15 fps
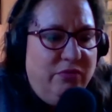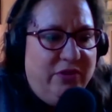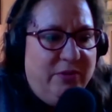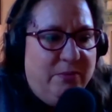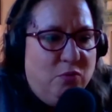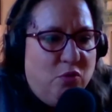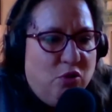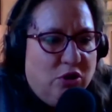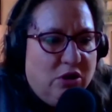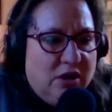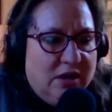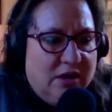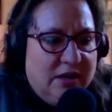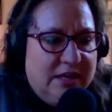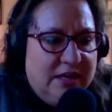
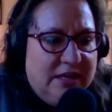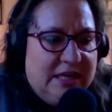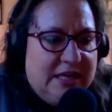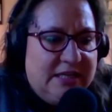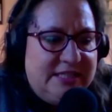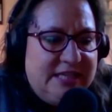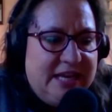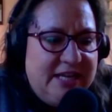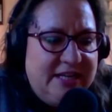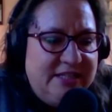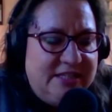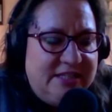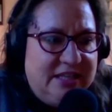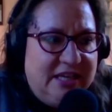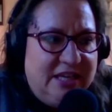more
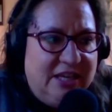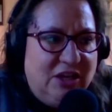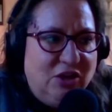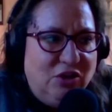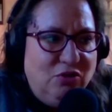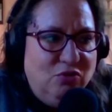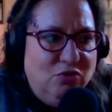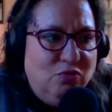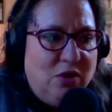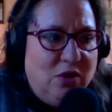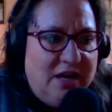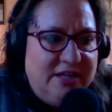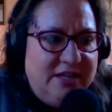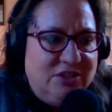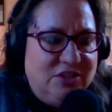intensely you
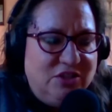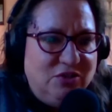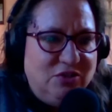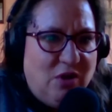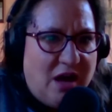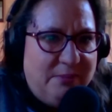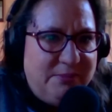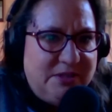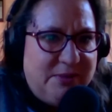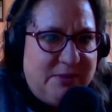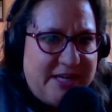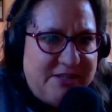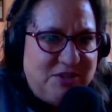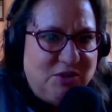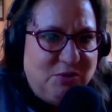want to
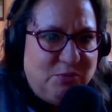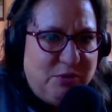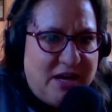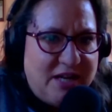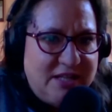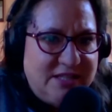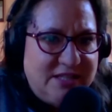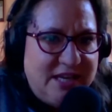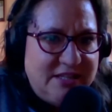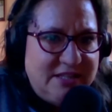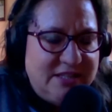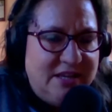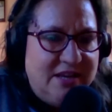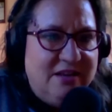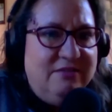optimize your process,
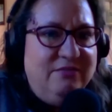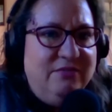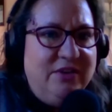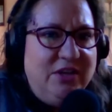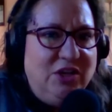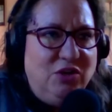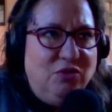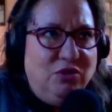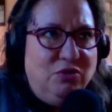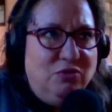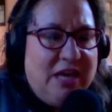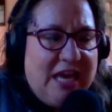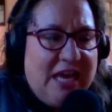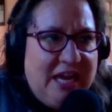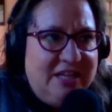you
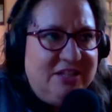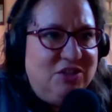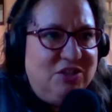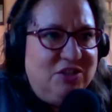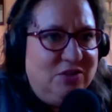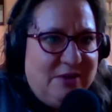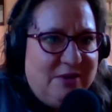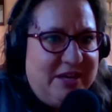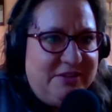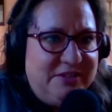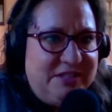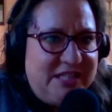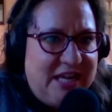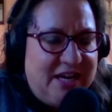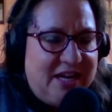can't do that
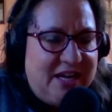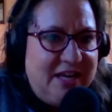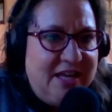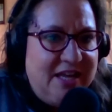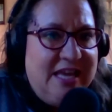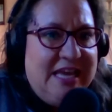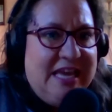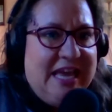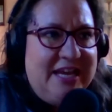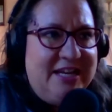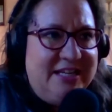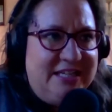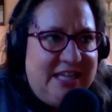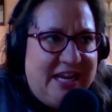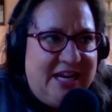without data.
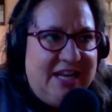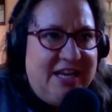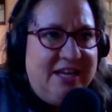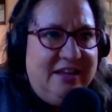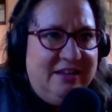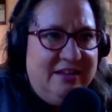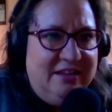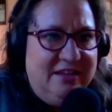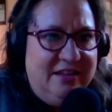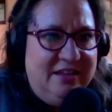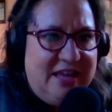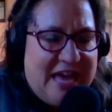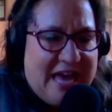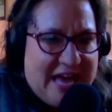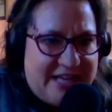And data
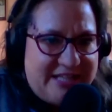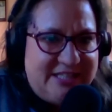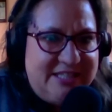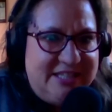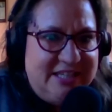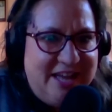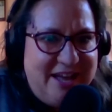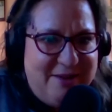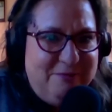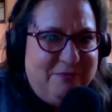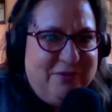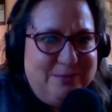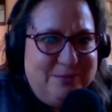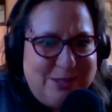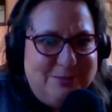has to come
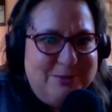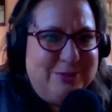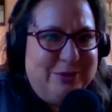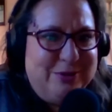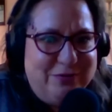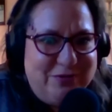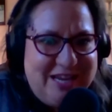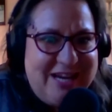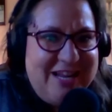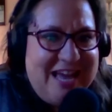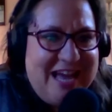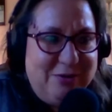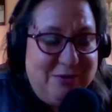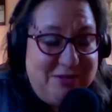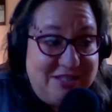from some sort of data
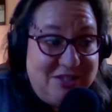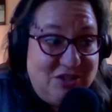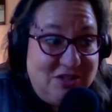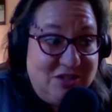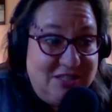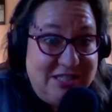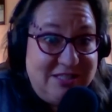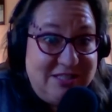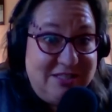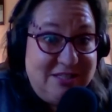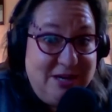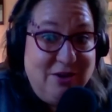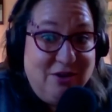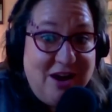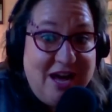acquisition system,
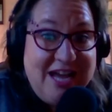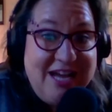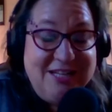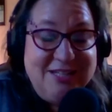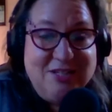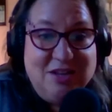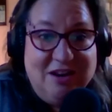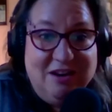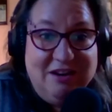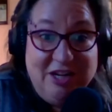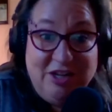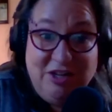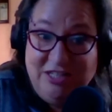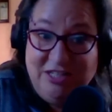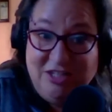and your eyes are a
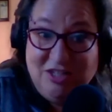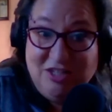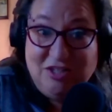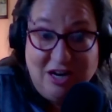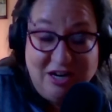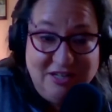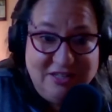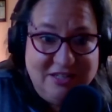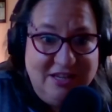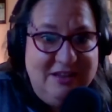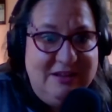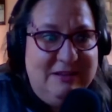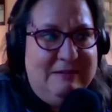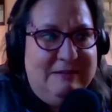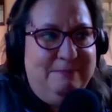good start,
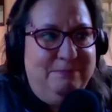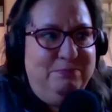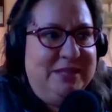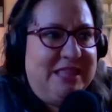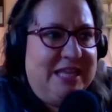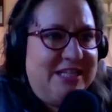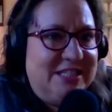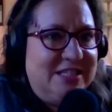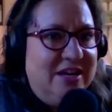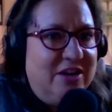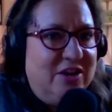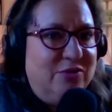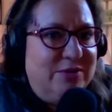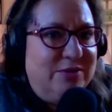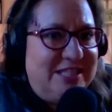but that's not
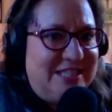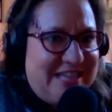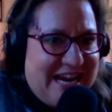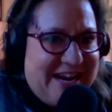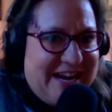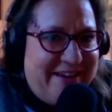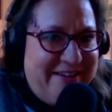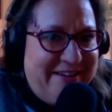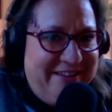always data.